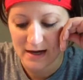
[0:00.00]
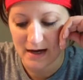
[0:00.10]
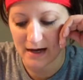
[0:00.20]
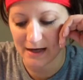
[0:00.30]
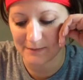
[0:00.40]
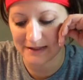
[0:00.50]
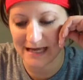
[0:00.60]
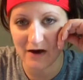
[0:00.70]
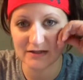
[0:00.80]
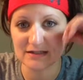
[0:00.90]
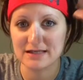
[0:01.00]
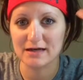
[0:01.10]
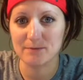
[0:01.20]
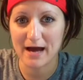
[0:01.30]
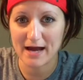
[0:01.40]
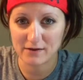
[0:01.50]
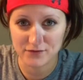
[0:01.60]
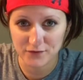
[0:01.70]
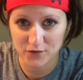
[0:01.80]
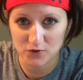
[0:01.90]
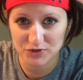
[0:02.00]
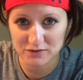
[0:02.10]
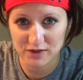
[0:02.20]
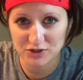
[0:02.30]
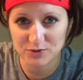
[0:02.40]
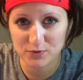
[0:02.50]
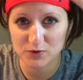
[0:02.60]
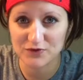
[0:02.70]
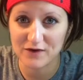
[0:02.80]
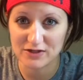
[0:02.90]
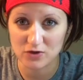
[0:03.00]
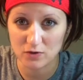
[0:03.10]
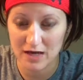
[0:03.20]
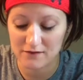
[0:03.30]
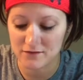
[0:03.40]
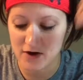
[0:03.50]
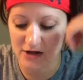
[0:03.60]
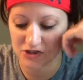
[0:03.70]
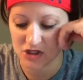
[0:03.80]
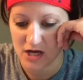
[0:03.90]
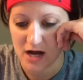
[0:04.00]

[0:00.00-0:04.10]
And now I just get a bag of the frozen vegetables if I don't get fresh.